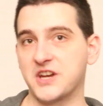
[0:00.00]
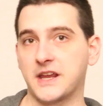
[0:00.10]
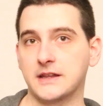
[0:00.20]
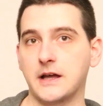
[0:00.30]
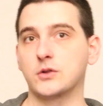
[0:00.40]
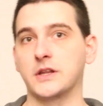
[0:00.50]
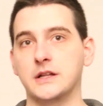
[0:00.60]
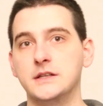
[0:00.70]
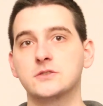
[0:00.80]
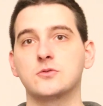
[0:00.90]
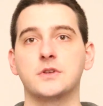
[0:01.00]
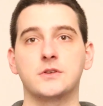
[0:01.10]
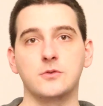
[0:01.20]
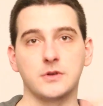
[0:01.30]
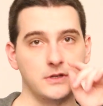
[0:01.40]
check it out at least, so
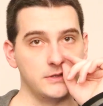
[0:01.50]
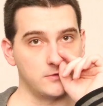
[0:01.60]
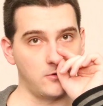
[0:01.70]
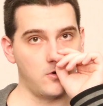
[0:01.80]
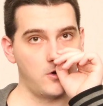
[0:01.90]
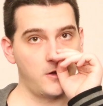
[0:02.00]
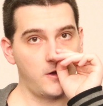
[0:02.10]
that you at least know